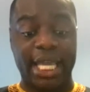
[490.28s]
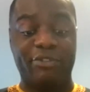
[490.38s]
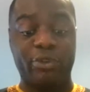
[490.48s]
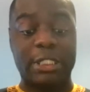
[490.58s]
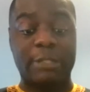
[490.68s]

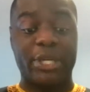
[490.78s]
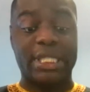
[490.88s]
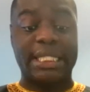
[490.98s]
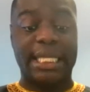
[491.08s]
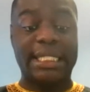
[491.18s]
If you
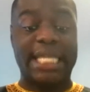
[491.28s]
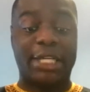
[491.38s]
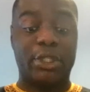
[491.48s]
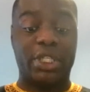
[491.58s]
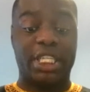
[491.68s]
experience any
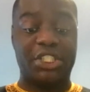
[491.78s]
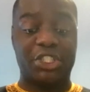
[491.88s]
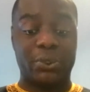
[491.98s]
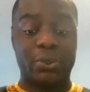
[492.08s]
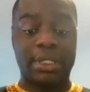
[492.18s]
technical
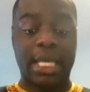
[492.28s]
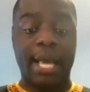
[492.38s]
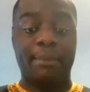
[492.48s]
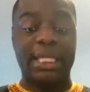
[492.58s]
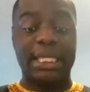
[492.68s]
issues,
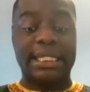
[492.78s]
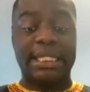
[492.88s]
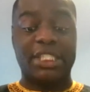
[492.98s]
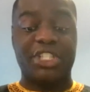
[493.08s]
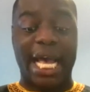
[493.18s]
please
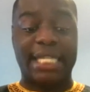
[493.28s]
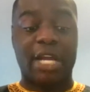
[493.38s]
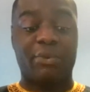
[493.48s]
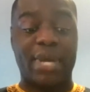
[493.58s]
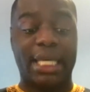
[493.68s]
send a chat
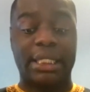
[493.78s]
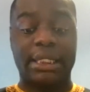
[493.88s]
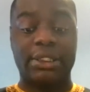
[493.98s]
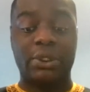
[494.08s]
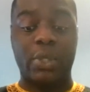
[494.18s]

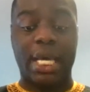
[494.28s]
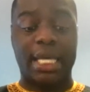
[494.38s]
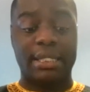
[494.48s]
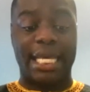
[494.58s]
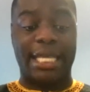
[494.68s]
directly to
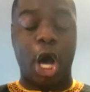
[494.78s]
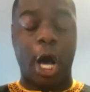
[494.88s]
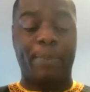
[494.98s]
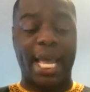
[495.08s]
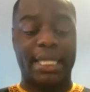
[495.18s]
us at
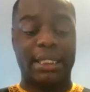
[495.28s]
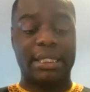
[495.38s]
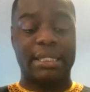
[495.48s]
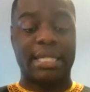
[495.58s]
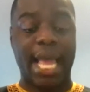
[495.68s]
all
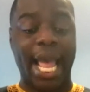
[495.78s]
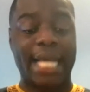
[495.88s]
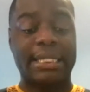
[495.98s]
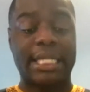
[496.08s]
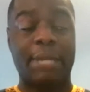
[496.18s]
panelists,
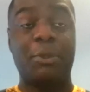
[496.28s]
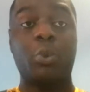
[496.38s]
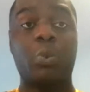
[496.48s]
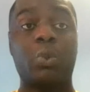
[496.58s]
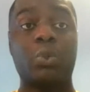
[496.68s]
and someone
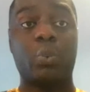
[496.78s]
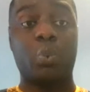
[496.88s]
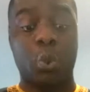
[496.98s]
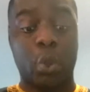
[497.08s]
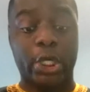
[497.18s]
will,
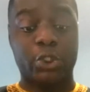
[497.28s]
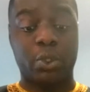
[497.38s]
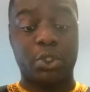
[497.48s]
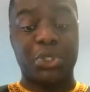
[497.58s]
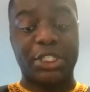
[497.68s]
will work
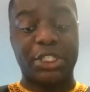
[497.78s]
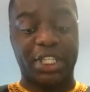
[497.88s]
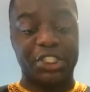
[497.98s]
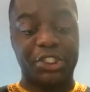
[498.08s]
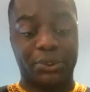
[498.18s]
to address your
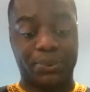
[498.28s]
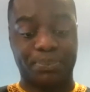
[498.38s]
issue.